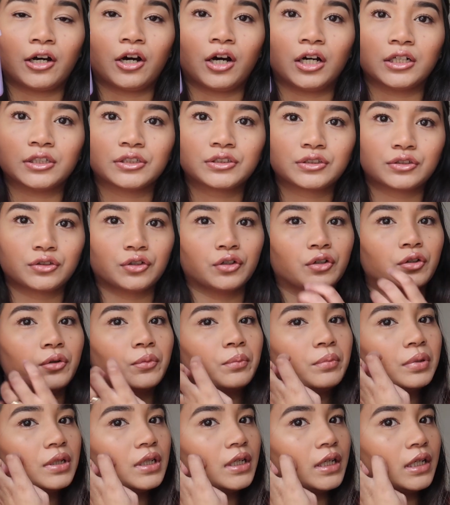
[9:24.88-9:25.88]
also
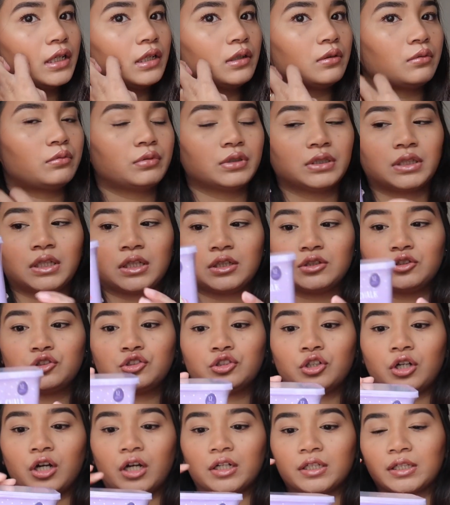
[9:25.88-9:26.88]
play with
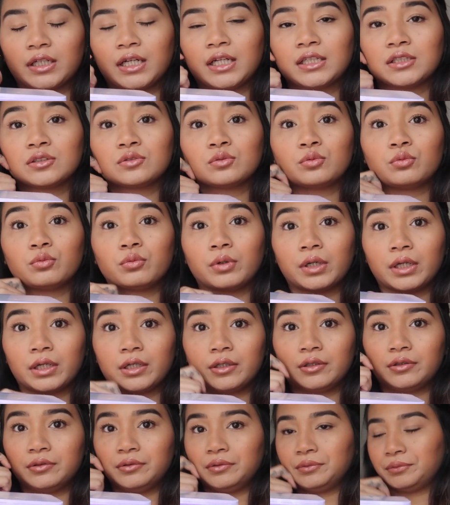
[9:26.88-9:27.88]
chalk as
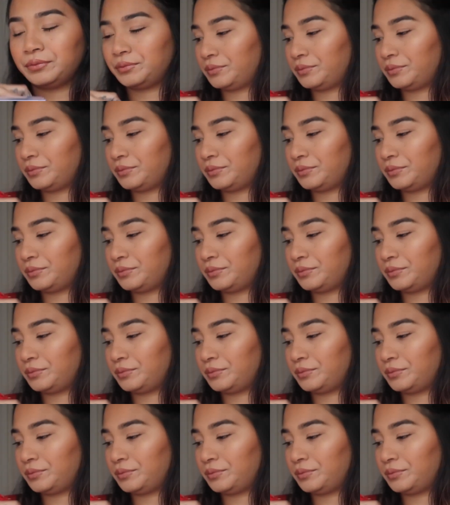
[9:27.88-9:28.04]
well.